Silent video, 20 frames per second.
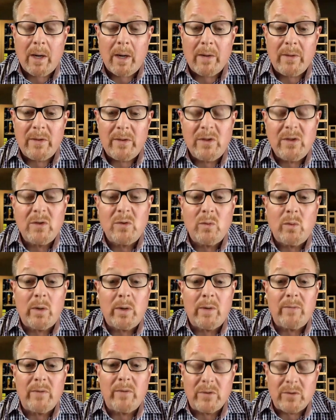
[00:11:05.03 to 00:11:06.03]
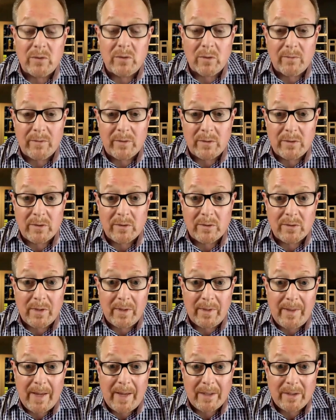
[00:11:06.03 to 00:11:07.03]
this is one of the services
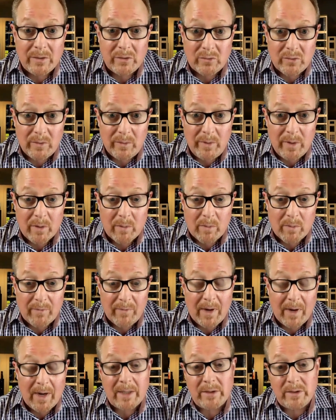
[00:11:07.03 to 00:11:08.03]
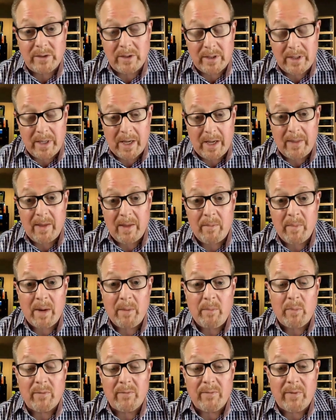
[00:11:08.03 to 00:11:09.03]
that distributor provides. Today they
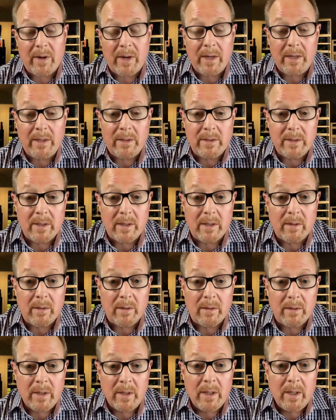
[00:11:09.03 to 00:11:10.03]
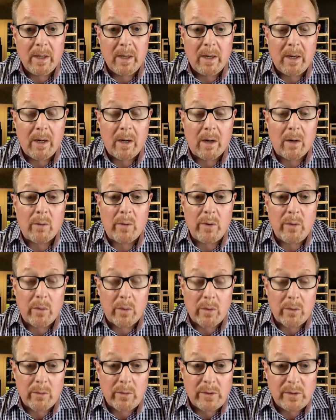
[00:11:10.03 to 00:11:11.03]
might provide
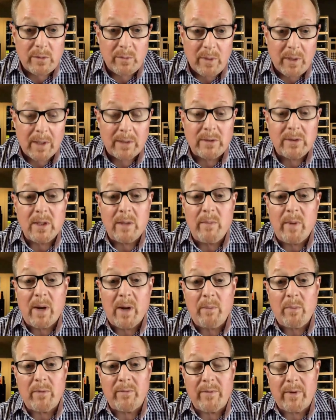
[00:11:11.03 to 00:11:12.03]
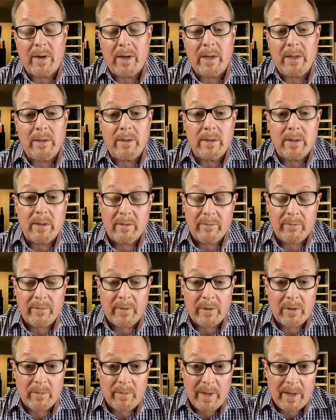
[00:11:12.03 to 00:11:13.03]
reorder response, they might provide
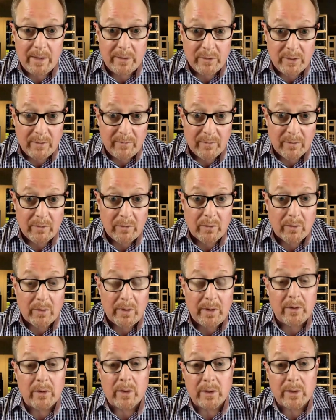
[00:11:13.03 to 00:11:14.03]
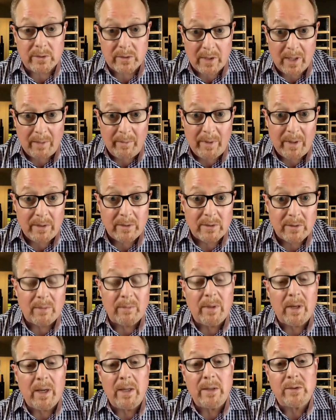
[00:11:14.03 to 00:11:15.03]
vendor managed inventory or consignment in
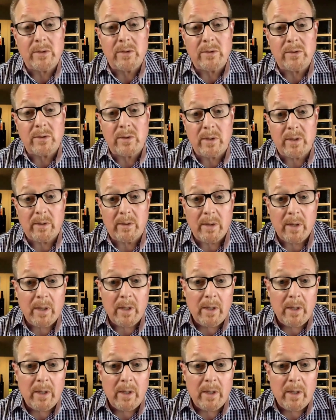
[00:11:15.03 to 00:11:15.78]
some cases, they